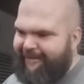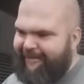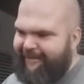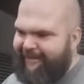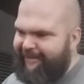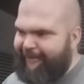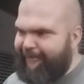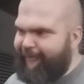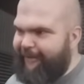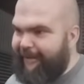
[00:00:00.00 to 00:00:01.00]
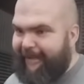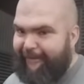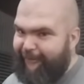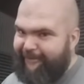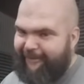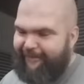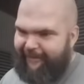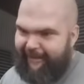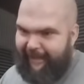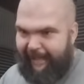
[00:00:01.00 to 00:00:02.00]
It didn't go nowhere. Like I worked on it for
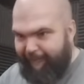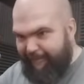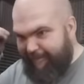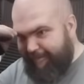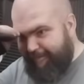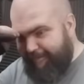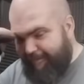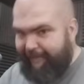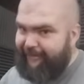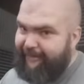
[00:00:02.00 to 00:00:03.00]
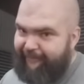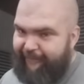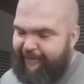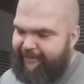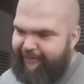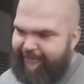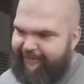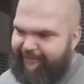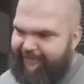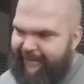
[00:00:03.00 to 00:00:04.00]
like half a year, and I was very new to
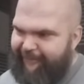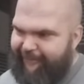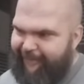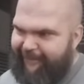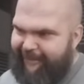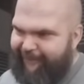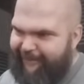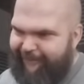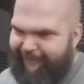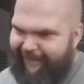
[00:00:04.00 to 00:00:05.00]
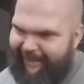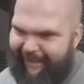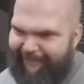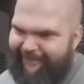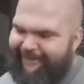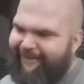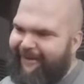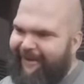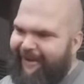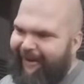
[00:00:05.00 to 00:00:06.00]
game development. I worked on it for like half a year.
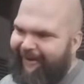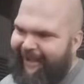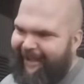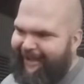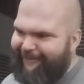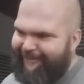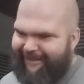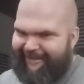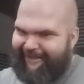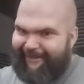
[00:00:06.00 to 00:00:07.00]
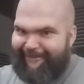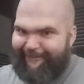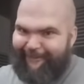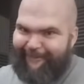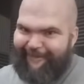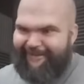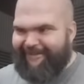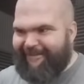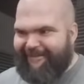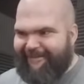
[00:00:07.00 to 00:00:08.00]
All I had was like character movement
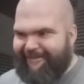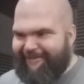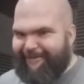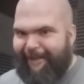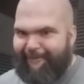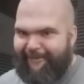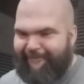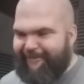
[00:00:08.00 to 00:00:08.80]
and a shop and